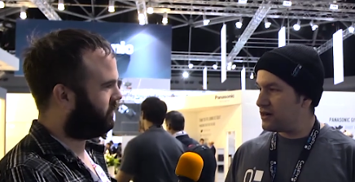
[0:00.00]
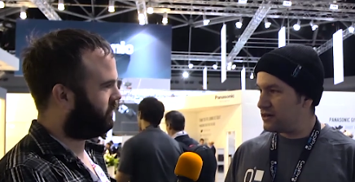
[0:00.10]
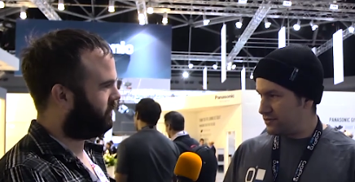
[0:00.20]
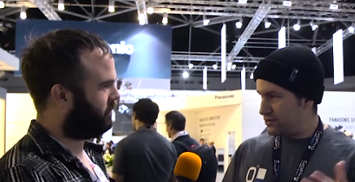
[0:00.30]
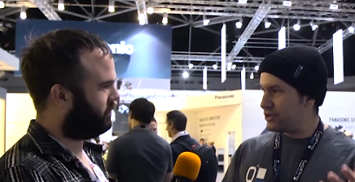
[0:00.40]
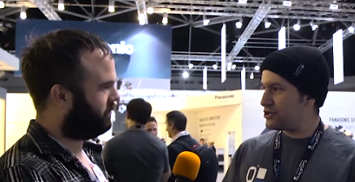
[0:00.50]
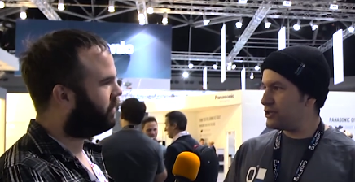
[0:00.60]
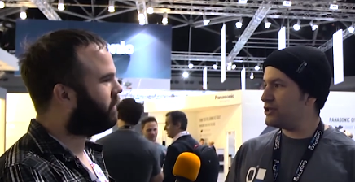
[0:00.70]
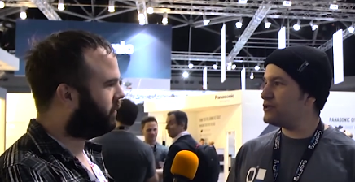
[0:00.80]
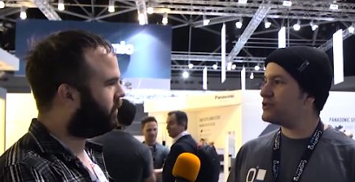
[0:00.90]
Speaker 1: are
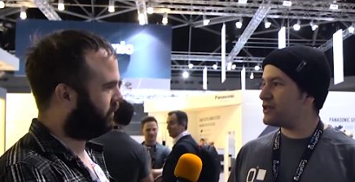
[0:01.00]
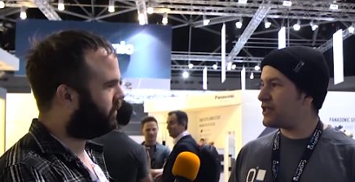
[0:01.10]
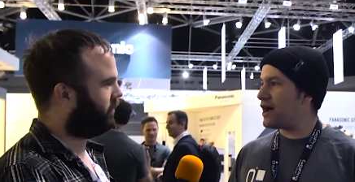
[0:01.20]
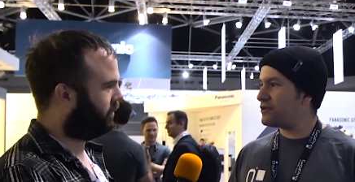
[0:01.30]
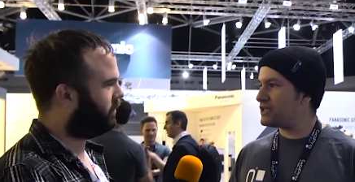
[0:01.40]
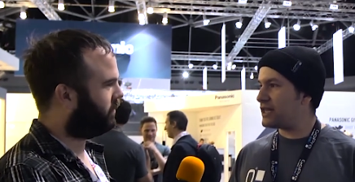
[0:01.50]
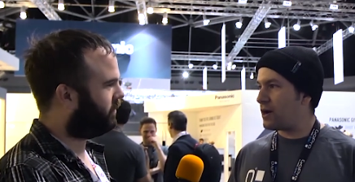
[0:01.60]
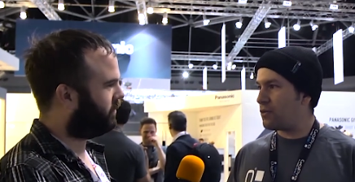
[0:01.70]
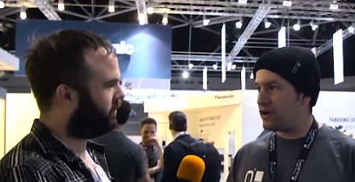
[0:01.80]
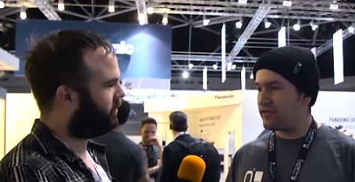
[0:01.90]
traditionally used to that to
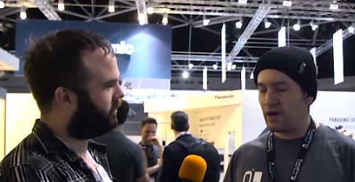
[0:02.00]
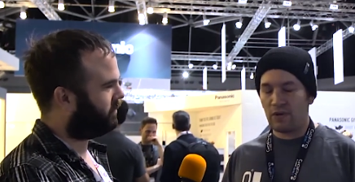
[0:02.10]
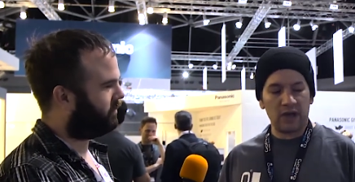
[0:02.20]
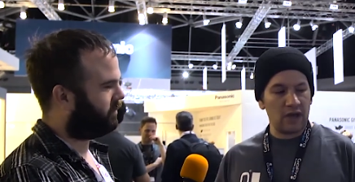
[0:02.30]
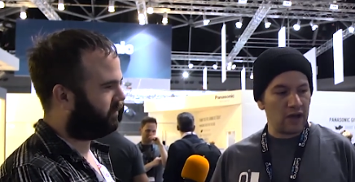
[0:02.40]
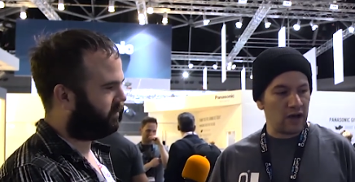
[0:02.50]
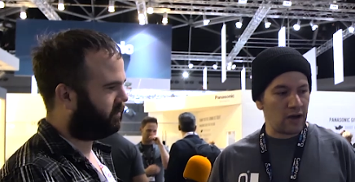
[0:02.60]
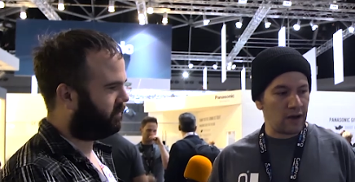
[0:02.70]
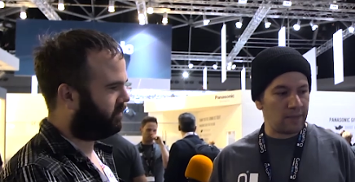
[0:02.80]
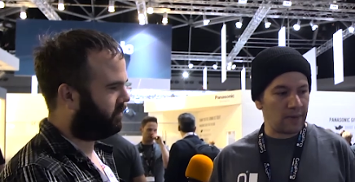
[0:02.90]
that workflow.
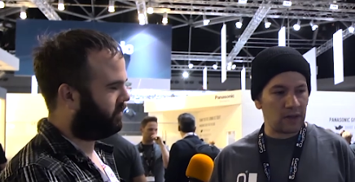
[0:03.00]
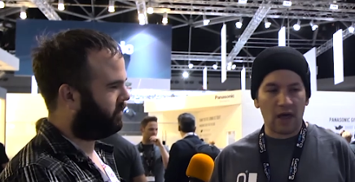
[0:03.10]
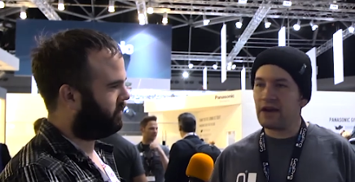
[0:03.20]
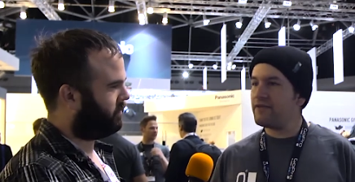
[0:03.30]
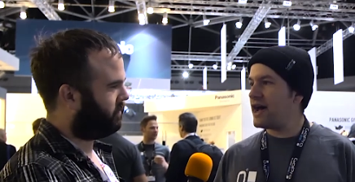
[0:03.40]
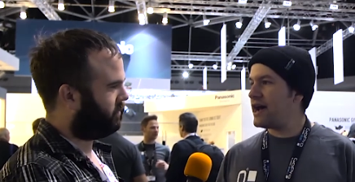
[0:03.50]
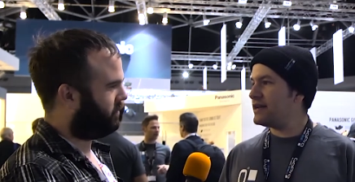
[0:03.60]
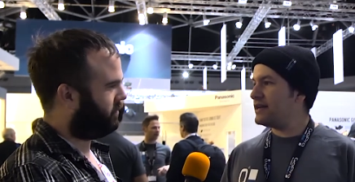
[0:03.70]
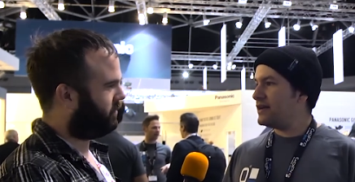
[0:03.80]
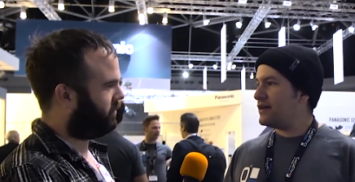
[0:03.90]
Um, a lot of
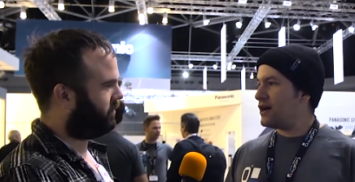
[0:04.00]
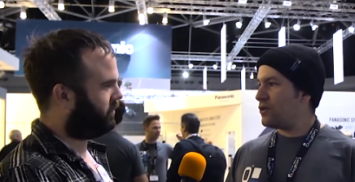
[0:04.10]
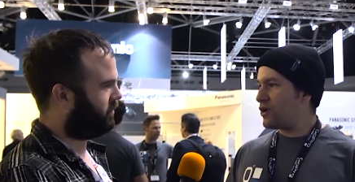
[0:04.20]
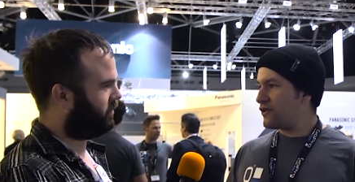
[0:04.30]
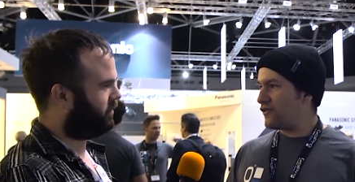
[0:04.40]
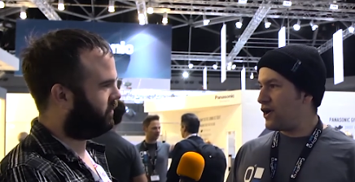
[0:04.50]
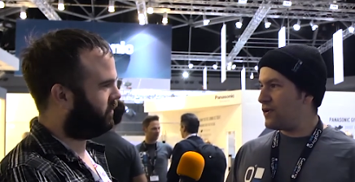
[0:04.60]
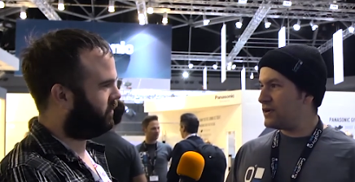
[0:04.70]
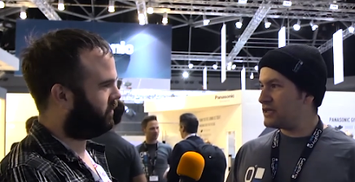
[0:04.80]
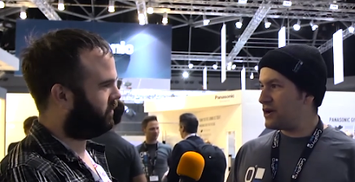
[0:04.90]
that uh,
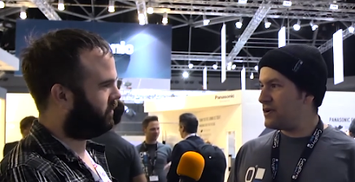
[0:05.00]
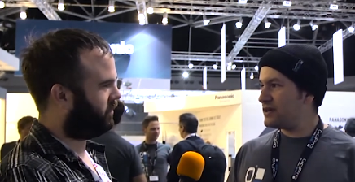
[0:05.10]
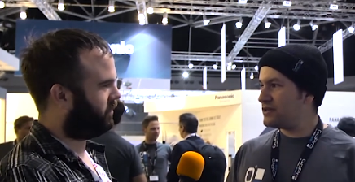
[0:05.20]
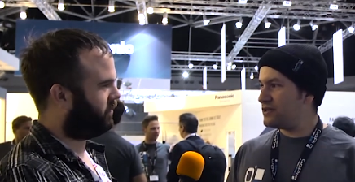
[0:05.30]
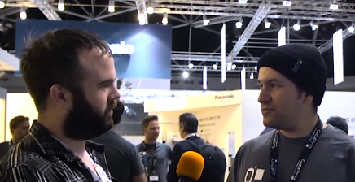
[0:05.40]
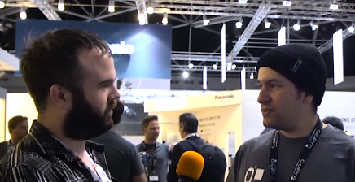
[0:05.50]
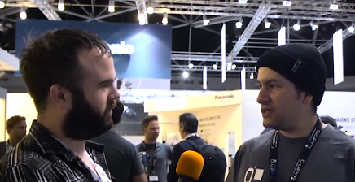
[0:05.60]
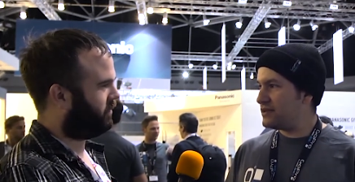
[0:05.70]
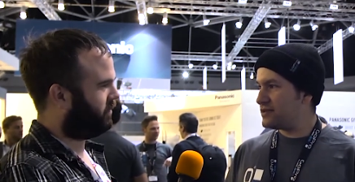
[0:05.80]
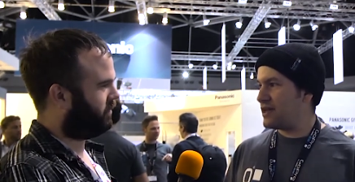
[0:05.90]
workflow is going to
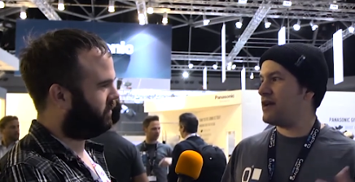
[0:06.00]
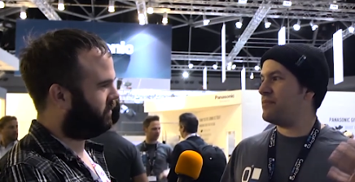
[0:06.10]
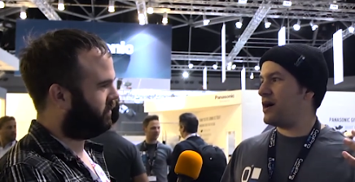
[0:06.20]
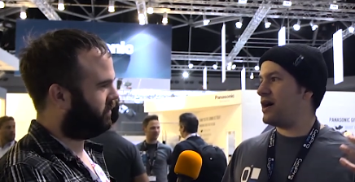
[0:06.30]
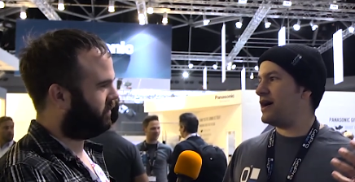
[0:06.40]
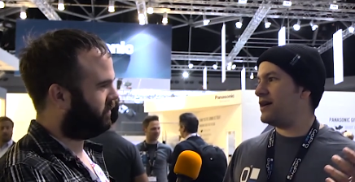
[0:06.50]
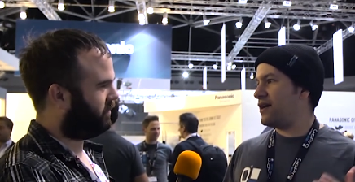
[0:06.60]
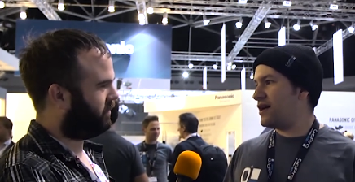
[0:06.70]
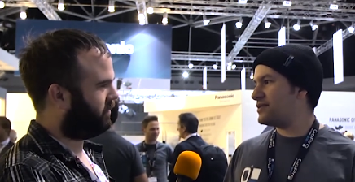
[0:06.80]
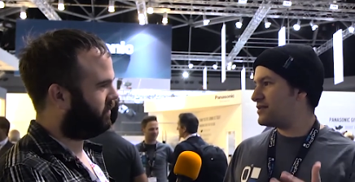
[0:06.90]
be set by
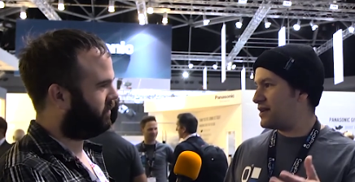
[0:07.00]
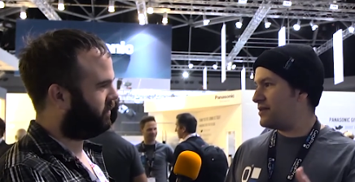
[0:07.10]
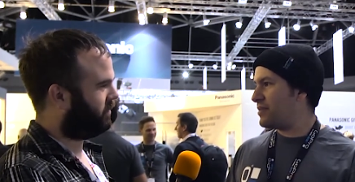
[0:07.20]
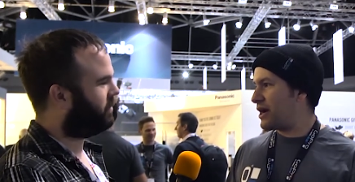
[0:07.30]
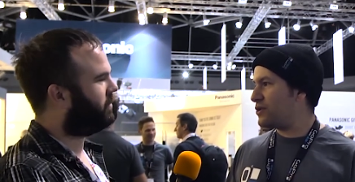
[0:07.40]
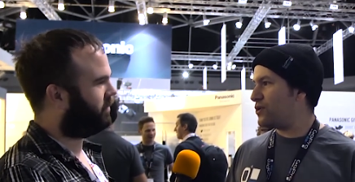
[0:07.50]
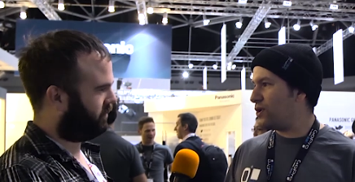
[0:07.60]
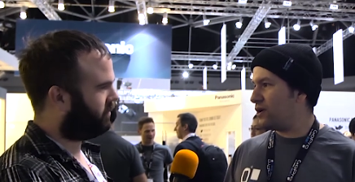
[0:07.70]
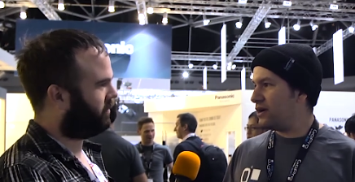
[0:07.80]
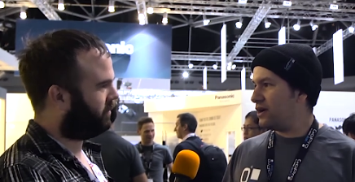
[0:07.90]
us and by
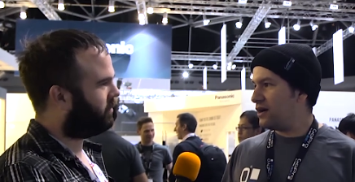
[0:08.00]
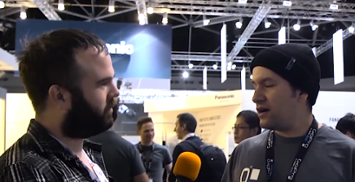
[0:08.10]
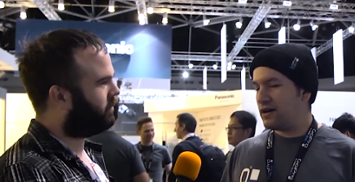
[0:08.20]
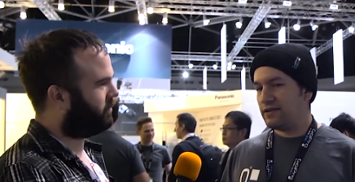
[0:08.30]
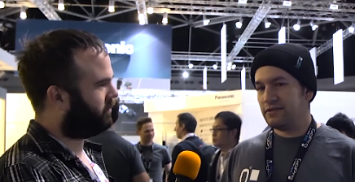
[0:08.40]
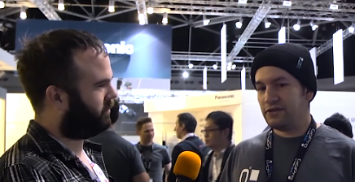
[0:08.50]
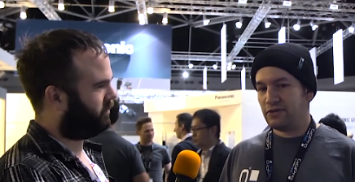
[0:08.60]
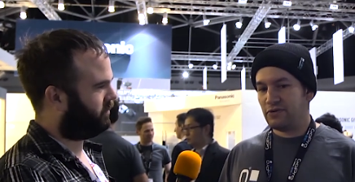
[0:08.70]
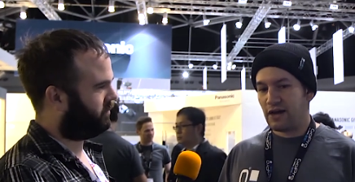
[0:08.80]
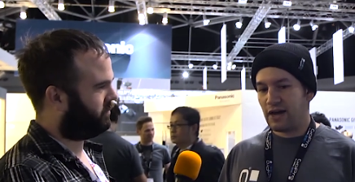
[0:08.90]
Google uh, mm-hmm.
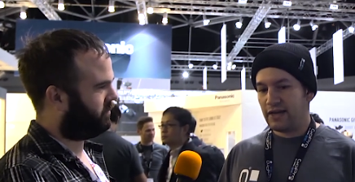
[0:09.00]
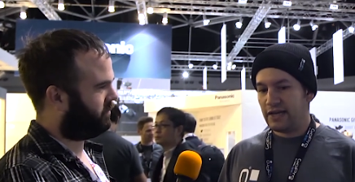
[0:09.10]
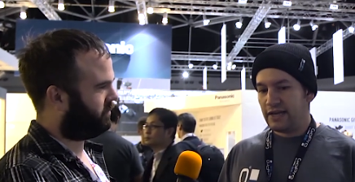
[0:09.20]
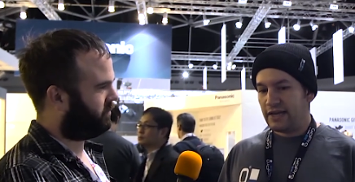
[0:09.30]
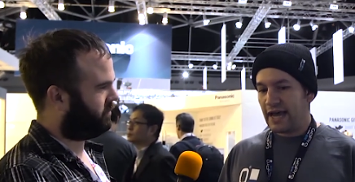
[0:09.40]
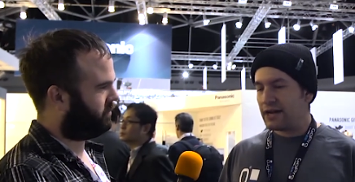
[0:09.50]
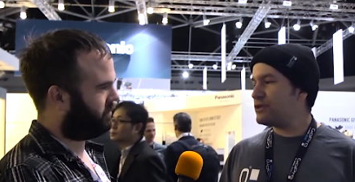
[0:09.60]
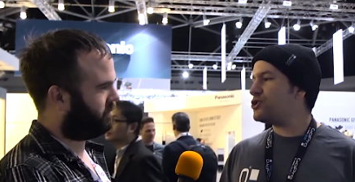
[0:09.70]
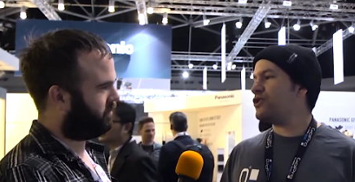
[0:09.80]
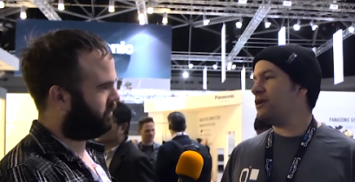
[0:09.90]
to uh, how do
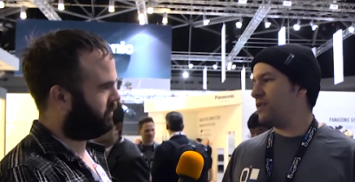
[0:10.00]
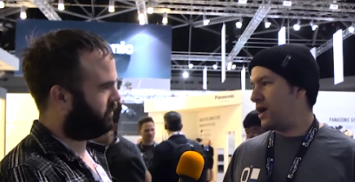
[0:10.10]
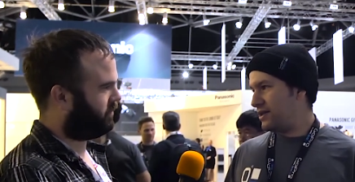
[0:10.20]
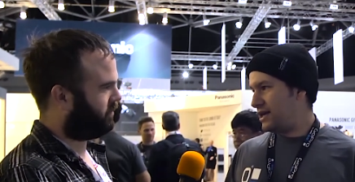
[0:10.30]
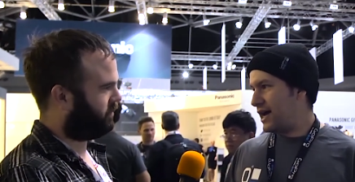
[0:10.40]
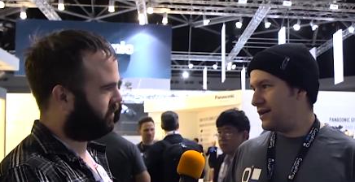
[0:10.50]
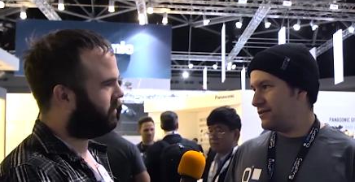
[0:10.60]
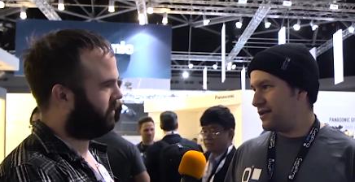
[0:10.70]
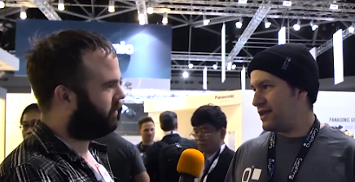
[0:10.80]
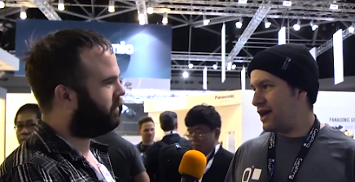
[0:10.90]
we streamline that?
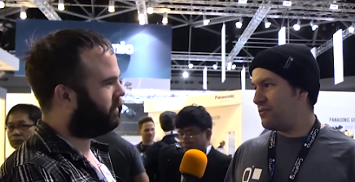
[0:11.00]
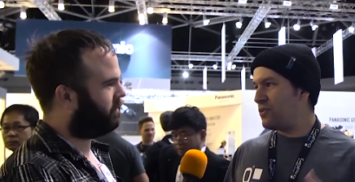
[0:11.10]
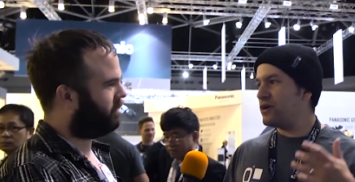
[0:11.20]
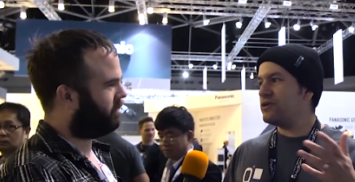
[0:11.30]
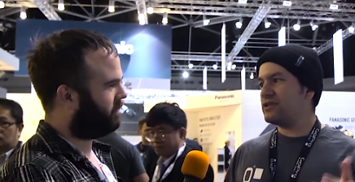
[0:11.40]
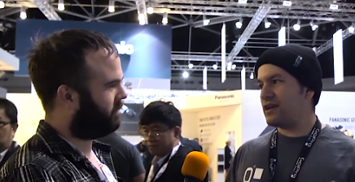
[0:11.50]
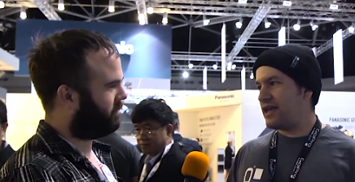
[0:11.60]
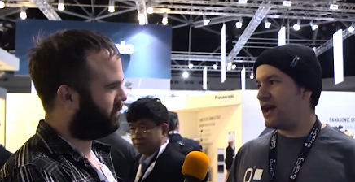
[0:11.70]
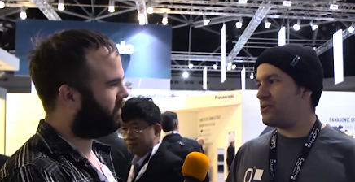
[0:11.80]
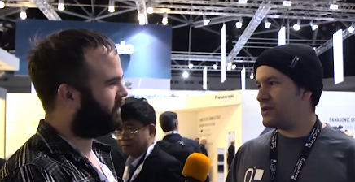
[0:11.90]
And that mm-hmm. more news on
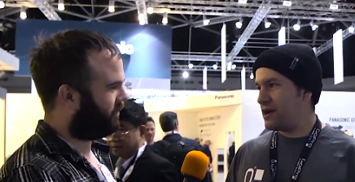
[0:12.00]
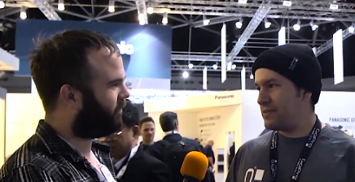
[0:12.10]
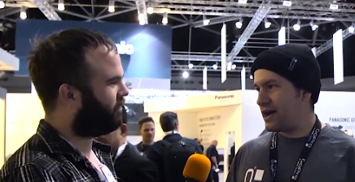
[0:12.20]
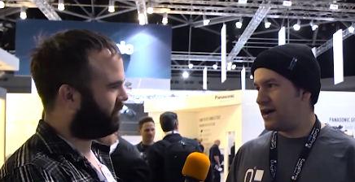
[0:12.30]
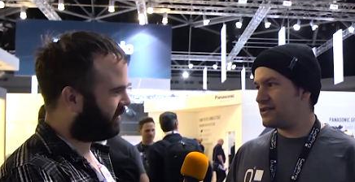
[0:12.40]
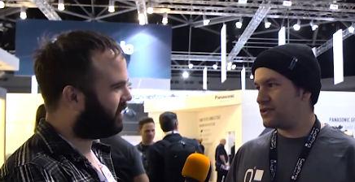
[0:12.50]
that will be coming out